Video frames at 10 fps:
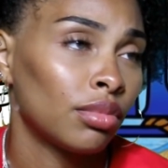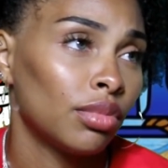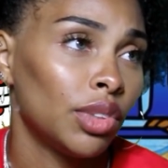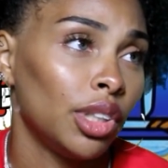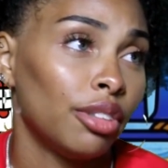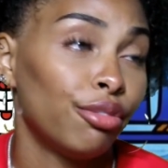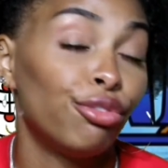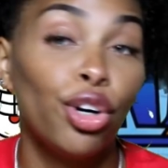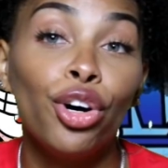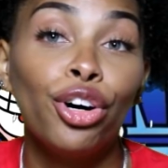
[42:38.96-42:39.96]
Yeah,
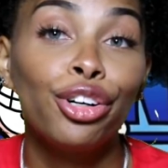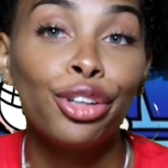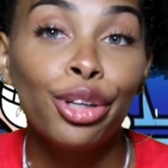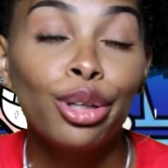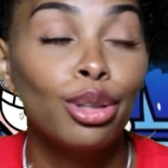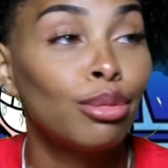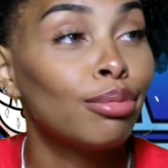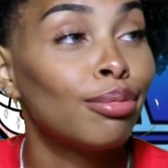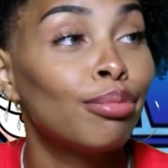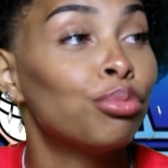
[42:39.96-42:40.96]
full deal.
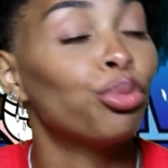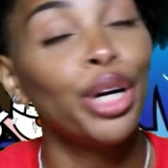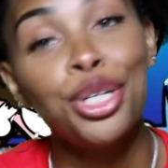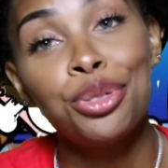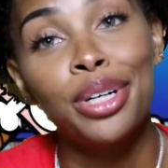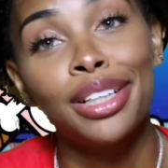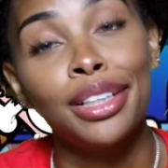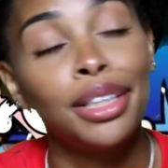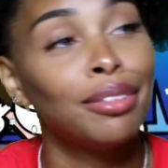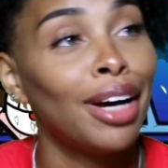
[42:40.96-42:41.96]
Reiju can
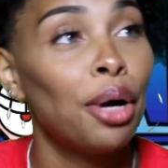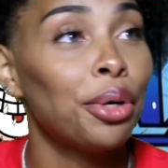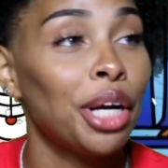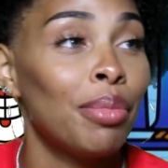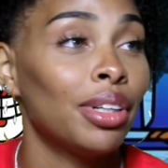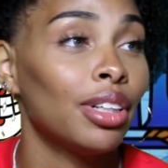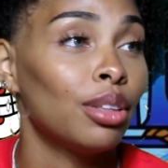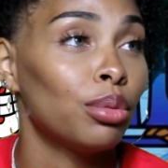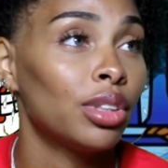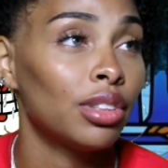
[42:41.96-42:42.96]
live. I don't care about the
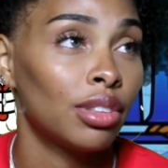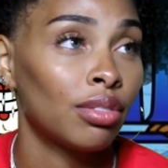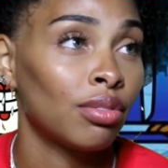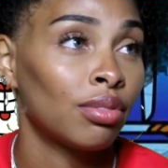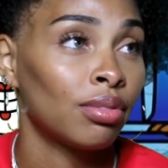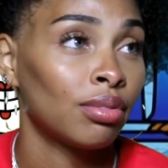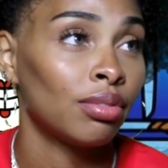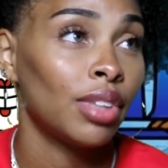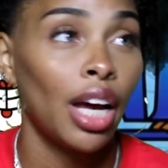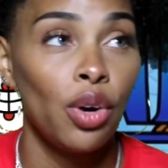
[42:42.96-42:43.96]
other ones.
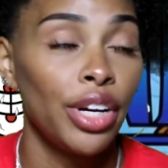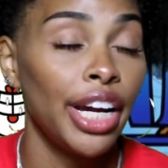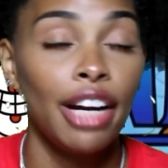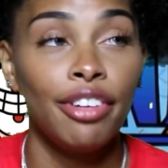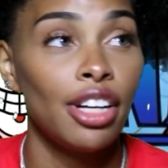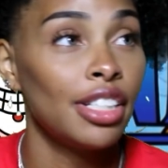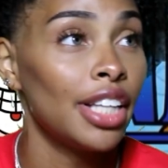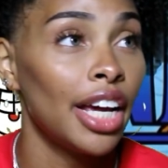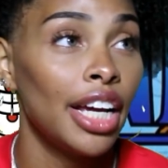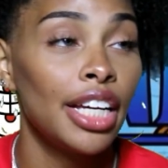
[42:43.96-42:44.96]
I don't care if y'all
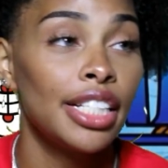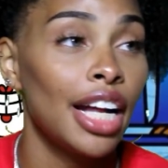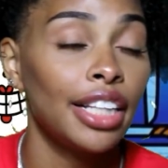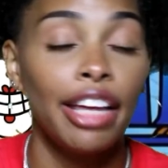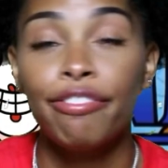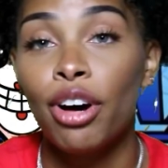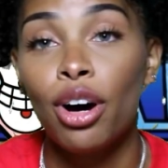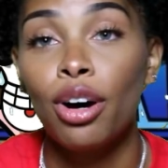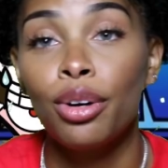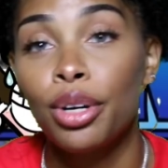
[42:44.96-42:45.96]
say it's not their
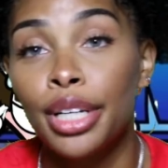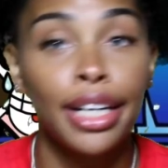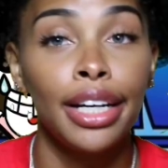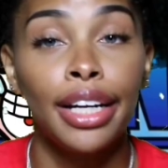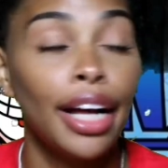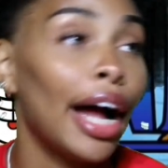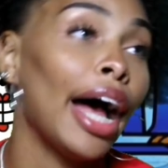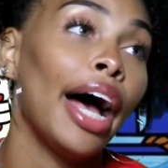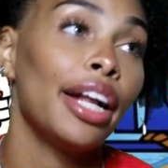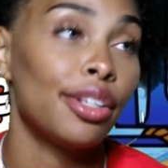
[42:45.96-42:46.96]
fault or da da da da.
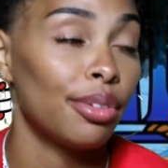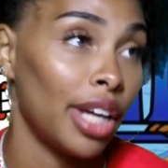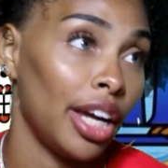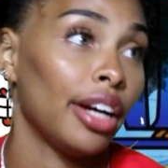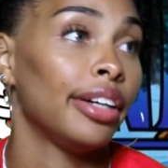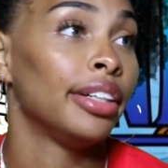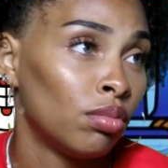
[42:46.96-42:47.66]
I don't care.